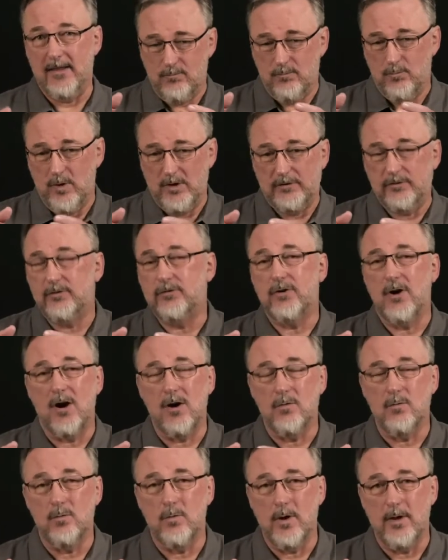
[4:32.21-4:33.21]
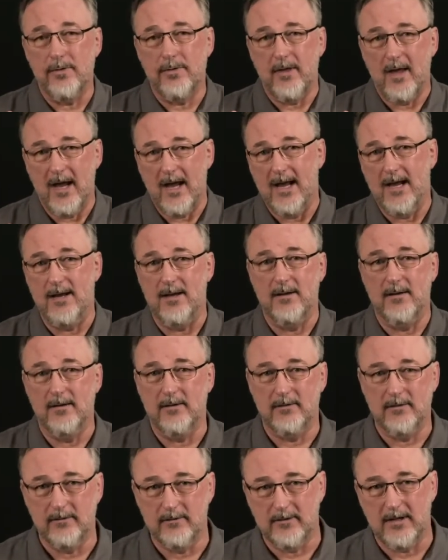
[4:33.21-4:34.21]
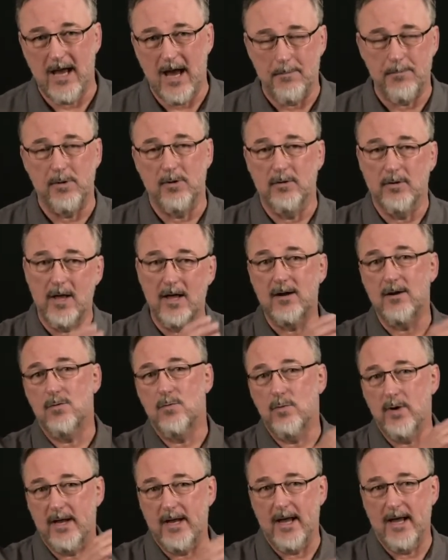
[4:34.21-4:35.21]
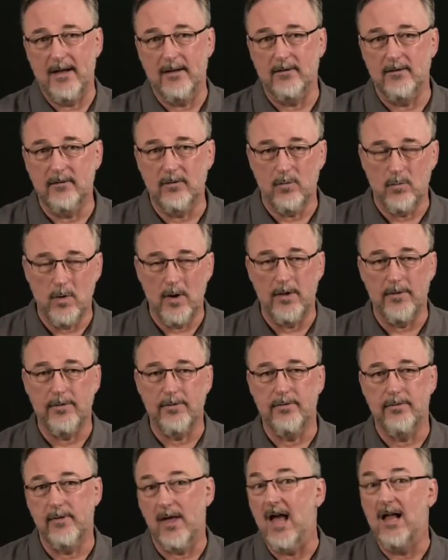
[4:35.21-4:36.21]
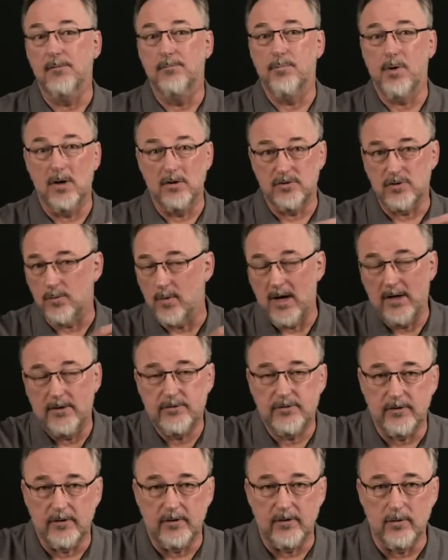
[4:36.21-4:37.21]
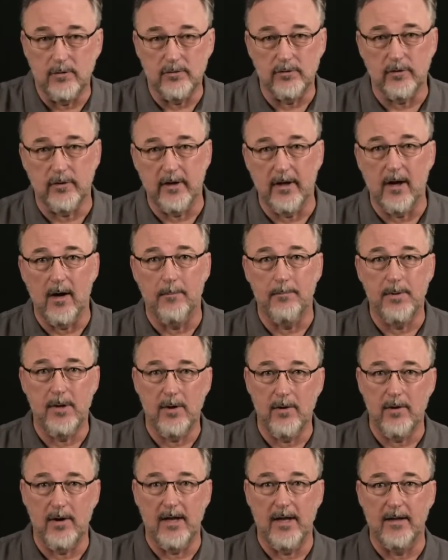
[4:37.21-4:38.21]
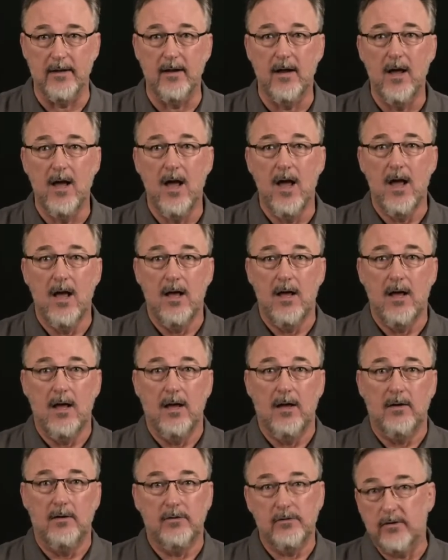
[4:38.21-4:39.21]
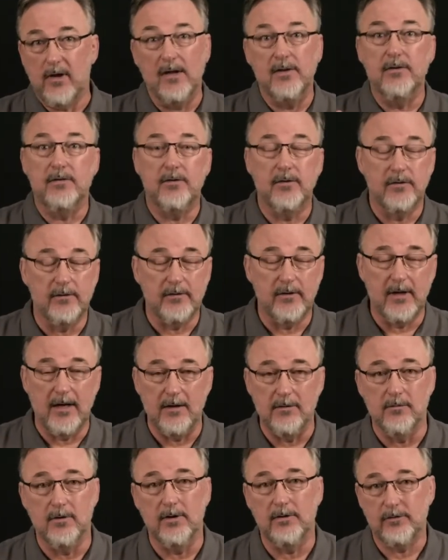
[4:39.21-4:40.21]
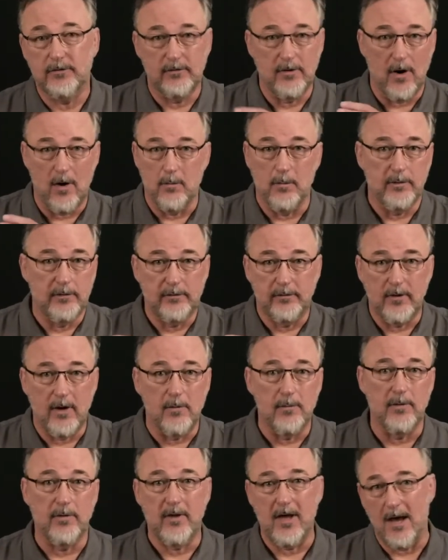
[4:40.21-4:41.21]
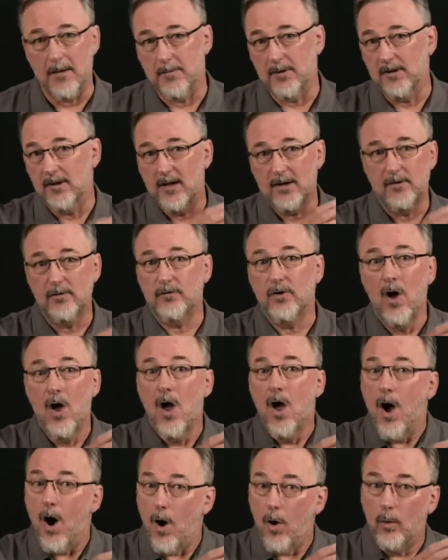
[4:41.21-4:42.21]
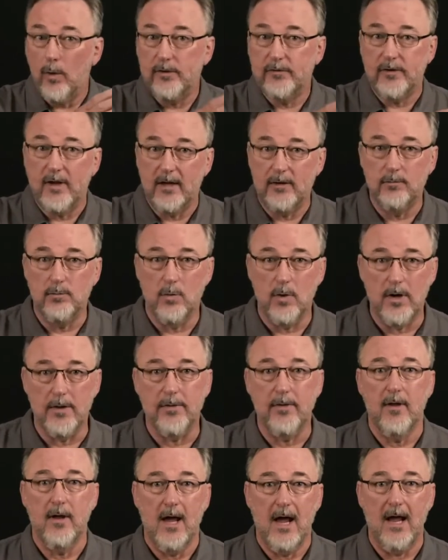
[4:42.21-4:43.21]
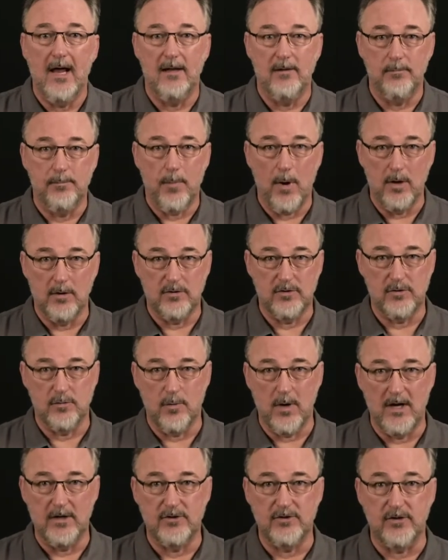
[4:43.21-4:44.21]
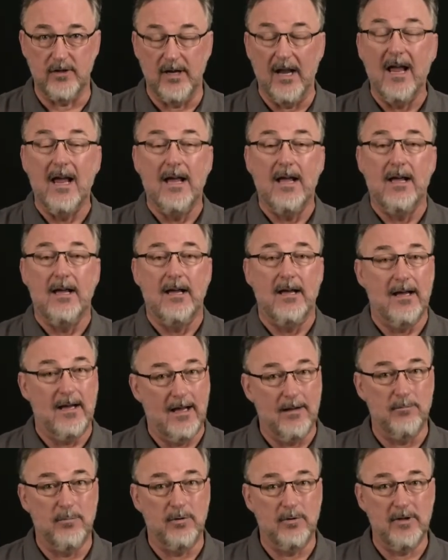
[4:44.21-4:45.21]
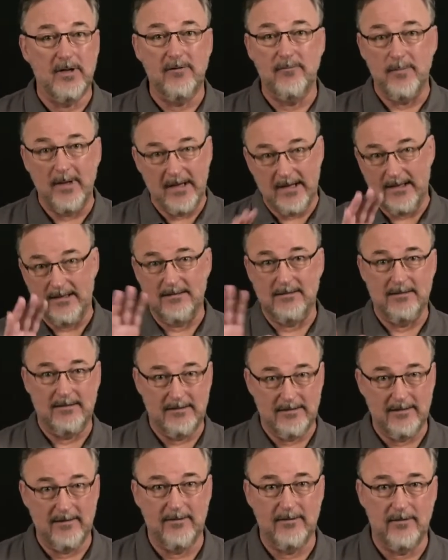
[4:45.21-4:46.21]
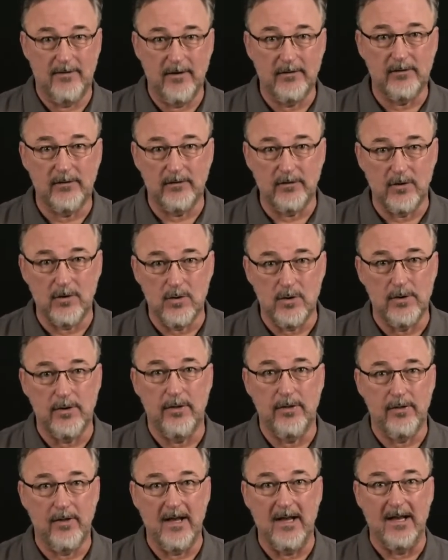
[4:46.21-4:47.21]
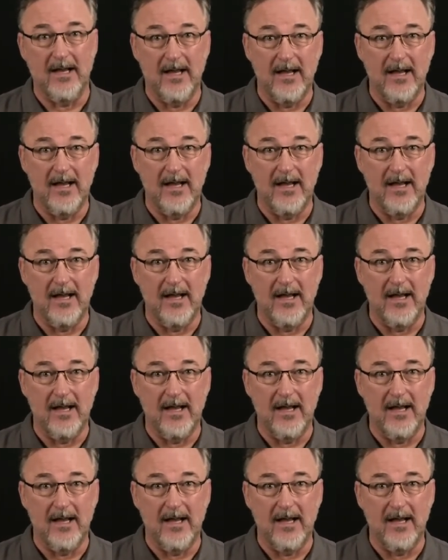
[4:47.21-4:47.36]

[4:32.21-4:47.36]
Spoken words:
We start with a capital letter, we end with end punctuation, usually a period. Sentences in English always start with capital letters, always end with end punctuation. And believe me, this is a good thing.